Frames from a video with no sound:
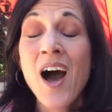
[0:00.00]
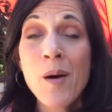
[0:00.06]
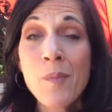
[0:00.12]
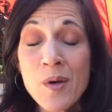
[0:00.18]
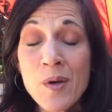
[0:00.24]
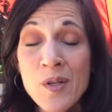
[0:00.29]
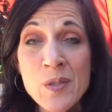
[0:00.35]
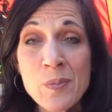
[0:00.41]

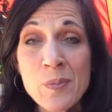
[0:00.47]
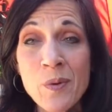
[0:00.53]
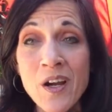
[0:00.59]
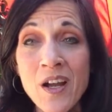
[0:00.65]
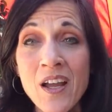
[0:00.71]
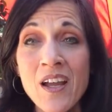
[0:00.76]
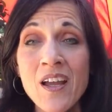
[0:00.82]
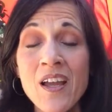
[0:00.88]
almost
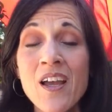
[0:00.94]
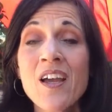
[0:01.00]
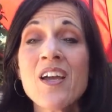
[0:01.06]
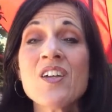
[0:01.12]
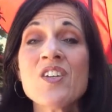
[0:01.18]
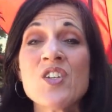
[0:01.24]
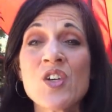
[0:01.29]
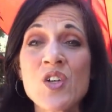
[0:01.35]
spring
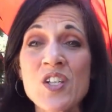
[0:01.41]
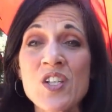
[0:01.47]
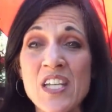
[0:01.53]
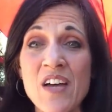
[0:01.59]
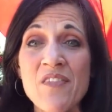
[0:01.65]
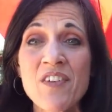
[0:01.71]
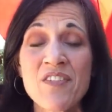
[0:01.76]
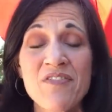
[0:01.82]
do
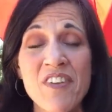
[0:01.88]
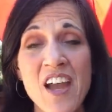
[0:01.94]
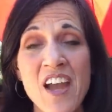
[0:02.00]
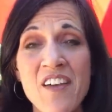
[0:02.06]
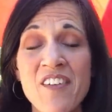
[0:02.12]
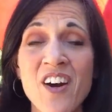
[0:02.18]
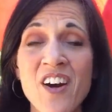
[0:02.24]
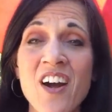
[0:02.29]
yourself a
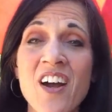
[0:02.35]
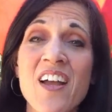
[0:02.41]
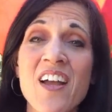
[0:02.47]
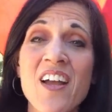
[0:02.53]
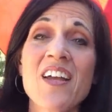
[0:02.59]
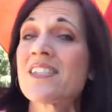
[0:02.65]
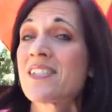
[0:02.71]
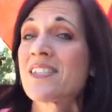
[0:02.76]

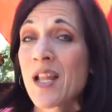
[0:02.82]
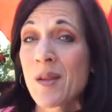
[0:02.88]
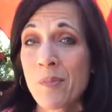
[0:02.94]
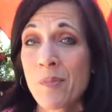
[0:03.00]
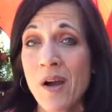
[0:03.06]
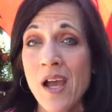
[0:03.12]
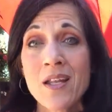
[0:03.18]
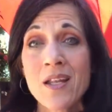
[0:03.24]
favor
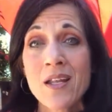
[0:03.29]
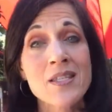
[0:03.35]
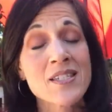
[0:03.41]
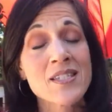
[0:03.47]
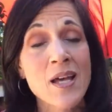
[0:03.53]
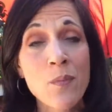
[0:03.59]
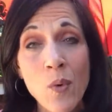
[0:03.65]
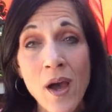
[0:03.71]
celebrate
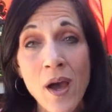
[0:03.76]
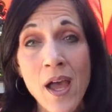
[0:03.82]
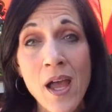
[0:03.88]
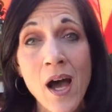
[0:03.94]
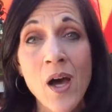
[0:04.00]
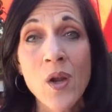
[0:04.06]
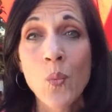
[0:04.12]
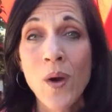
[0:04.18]
in some
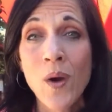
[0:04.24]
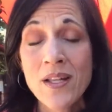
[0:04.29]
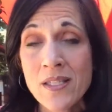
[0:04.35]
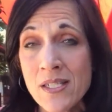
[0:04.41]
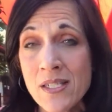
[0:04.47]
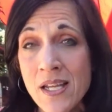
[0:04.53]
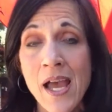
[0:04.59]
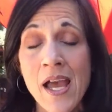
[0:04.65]
way on
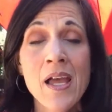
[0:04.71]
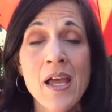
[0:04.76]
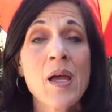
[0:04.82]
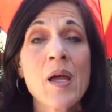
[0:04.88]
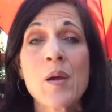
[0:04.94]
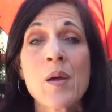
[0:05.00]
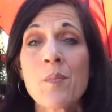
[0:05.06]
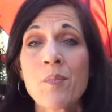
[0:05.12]

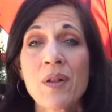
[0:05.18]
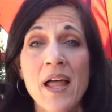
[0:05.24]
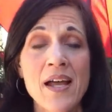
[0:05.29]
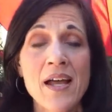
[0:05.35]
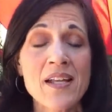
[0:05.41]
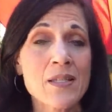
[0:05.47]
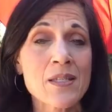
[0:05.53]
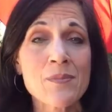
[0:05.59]
Wednesday
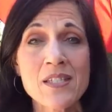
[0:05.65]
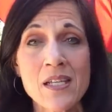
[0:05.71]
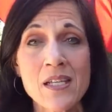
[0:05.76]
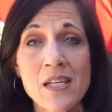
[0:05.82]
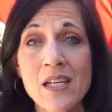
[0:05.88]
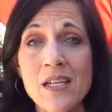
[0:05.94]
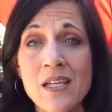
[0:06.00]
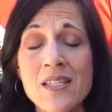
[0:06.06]
plant some
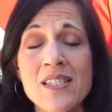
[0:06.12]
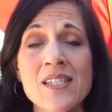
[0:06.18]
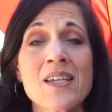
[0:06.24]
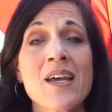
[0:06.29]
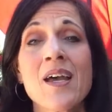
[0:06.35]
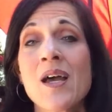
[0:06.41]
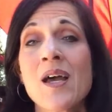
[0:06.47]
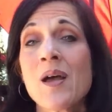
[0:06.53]

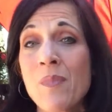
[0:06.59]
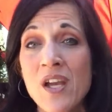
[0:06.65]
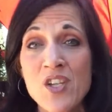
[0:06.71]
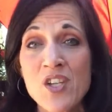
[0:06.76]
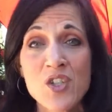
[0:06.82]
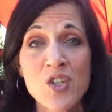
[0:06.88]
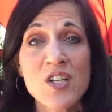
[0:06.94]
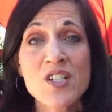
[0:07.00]
seeds
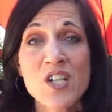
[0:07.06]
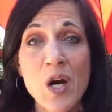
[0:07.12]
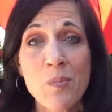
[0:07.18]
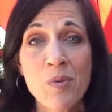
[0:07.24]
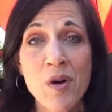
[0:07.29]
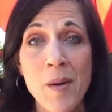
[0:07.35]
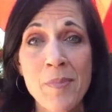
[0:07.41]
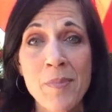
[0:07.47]
make sure you
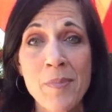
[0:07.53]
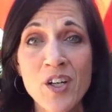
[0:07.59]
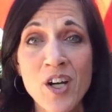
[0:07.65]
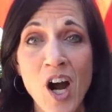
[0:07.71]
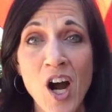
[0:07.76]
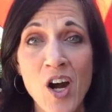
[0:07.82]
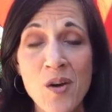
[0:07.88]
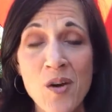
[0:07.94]
start
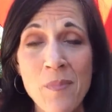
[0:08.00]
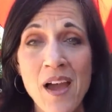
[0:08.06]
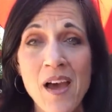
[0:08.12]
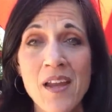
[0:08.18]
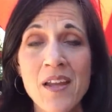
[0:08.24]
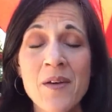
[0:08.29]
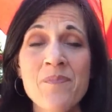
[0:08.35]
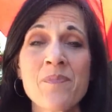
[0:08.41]
prepping your garden
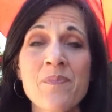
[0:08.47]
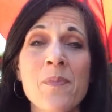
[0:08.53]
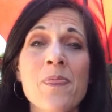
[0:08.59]
bed